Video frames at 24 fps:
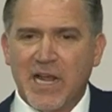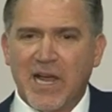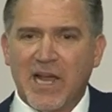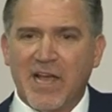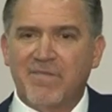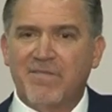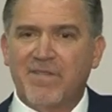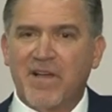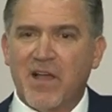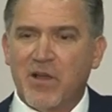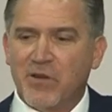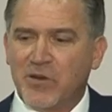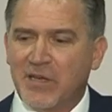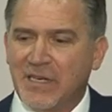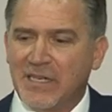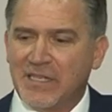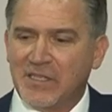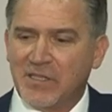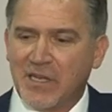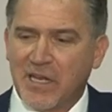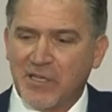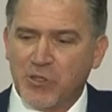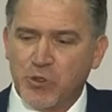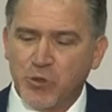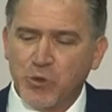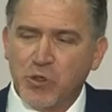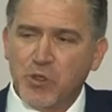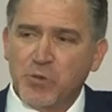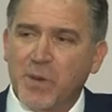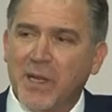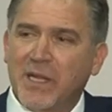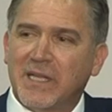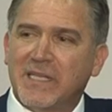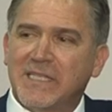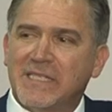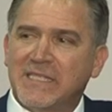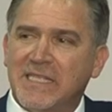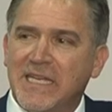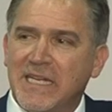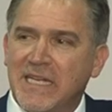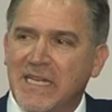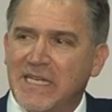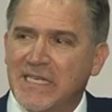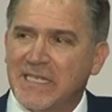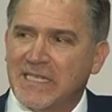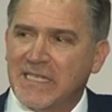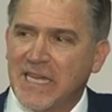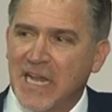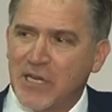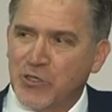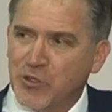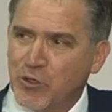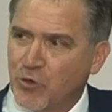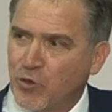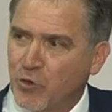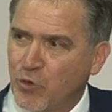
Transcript: I found a Jewish-Palestinian discussion